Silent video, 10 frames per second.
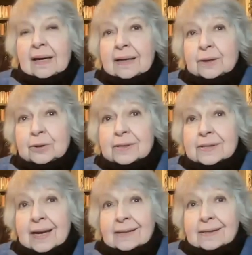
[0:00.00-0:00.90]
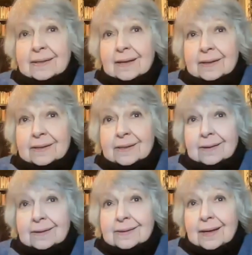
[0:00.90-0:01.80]
I could say it's
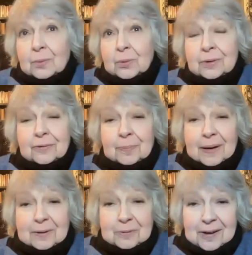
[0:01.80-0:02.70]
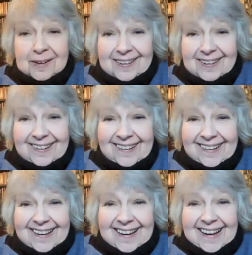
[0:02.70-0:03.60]
another word for patriarchy.
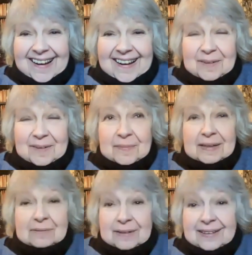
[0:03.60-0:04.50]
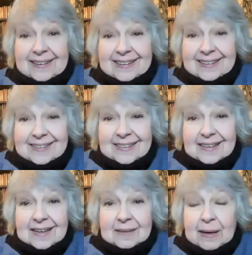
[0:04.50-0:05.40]
It really is.
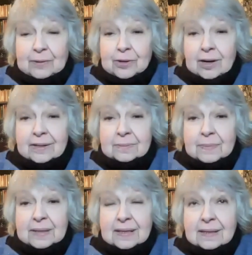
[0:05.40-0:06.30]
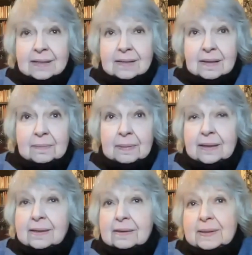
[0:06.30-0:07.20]
And patriarchy means
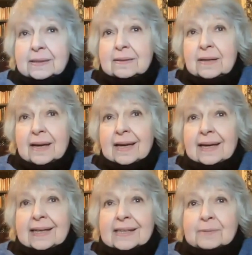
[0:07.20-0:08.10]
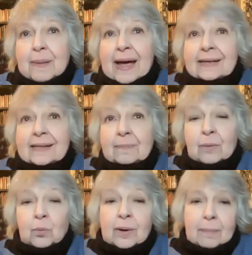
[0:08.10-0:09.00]
because it gets bandied
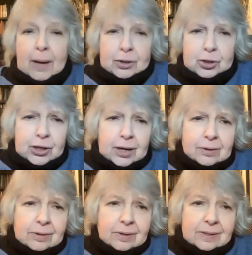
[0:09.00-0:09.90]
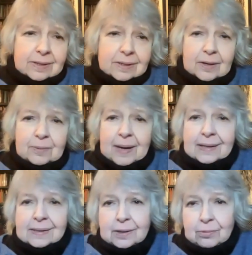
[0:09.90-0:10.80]
about one man's terrorist is another
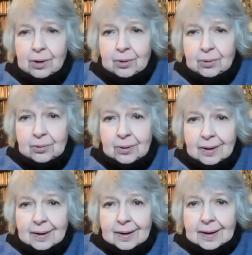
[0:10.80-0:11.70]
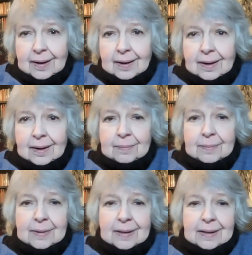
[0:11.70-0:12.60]
man's hero, and